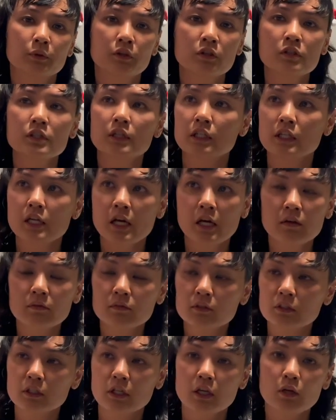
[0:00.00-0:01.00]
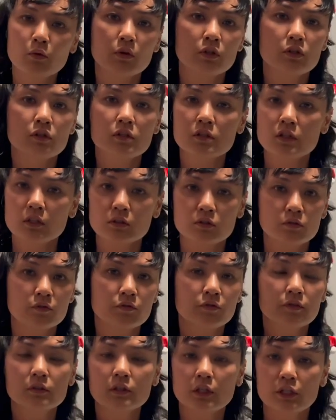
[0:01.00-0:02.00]
Because at the end of the day, when you start to
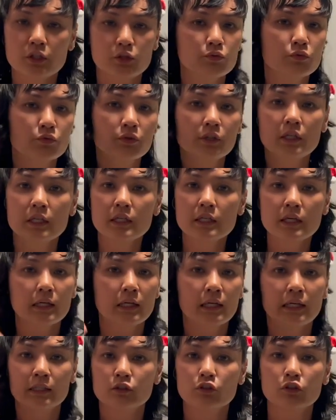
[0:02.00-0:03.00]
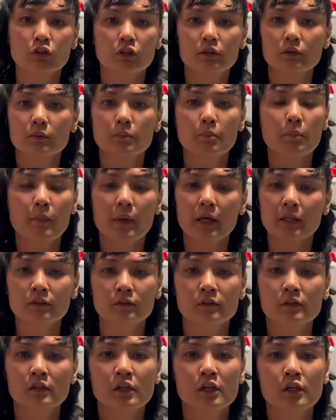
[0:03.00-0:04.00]
feel like you really are not meant,